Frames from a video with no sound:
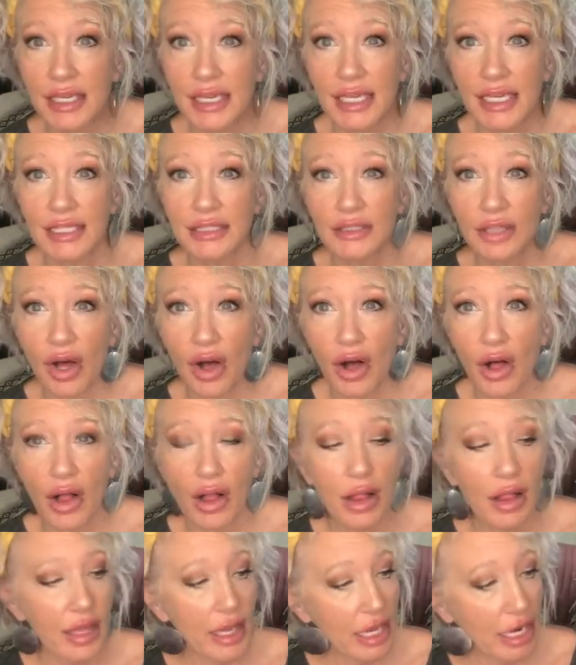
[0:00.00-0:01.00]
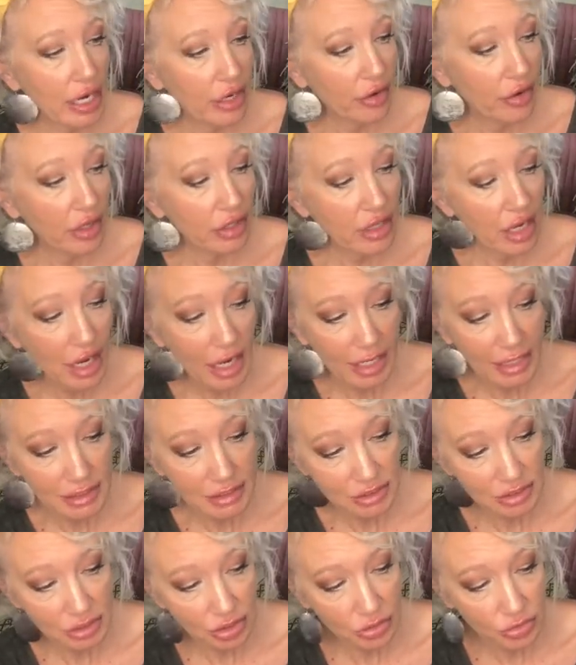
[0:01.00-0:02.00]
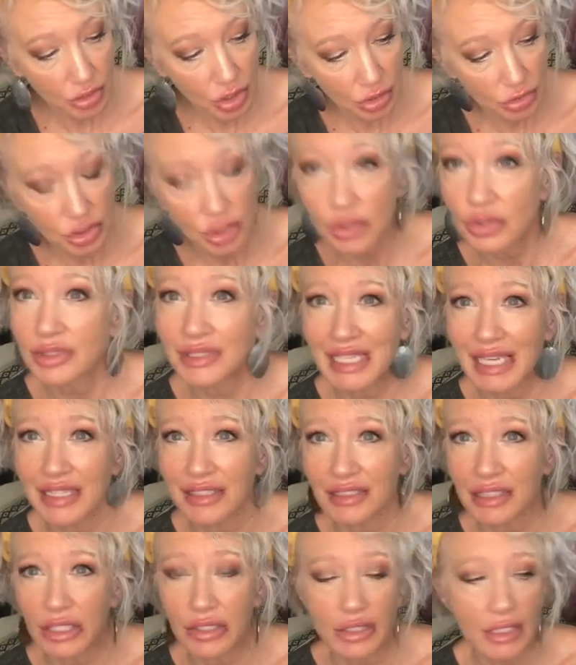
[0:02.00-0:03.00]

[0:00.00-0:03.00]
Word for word: it's all hair on hide, so no two skins are